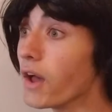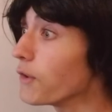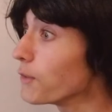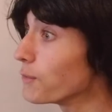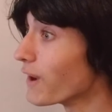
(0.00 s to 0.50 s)

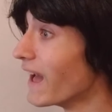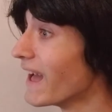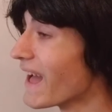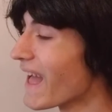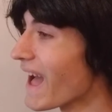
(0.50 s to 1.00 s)
Oh,
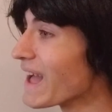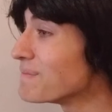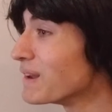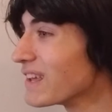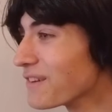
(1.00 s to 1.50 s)
I
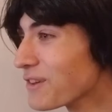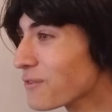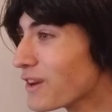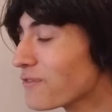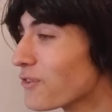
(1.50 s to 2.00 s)
believe he
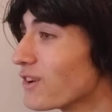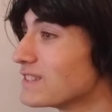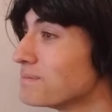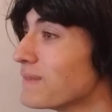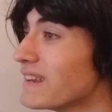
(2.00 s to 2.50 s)
went for
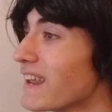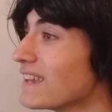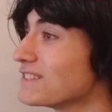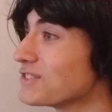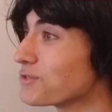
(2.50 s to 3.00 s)
his midday
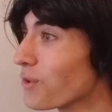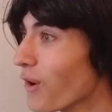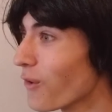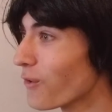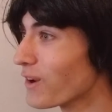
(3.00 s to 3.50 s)

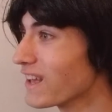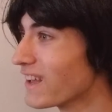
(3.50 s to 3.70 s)
stroll.